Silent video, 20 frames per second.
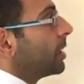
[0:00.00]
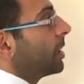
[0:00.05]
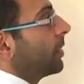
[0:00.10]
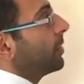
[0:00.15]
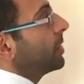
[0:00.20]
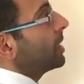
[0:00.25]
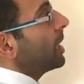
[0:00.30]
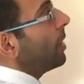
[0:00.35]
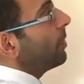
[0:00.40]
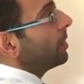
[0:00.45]
So if
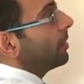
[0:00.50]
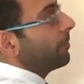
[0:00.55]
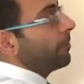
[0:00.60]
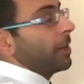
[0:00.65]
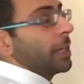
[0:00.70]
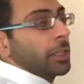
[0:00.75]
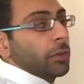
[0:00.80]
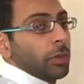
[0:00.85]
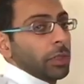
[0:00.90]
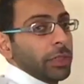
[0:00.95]
you start with the
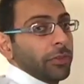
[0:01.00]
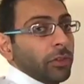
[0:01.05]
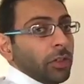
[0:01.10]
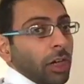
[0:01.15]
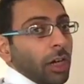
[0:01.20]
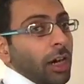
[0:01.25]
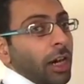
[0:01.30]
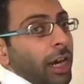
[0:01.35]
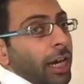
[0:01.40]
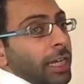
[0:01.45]
first one, you've
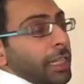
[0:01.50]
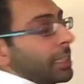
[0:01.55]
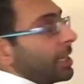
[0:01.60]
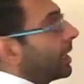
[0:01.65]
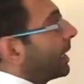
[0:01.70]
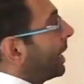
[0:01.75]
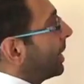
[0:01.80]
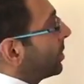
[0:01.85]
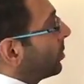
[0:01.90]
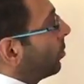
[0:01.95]
got height
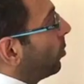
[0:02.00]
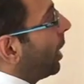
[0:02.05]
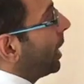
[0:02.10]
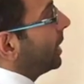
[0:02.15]
against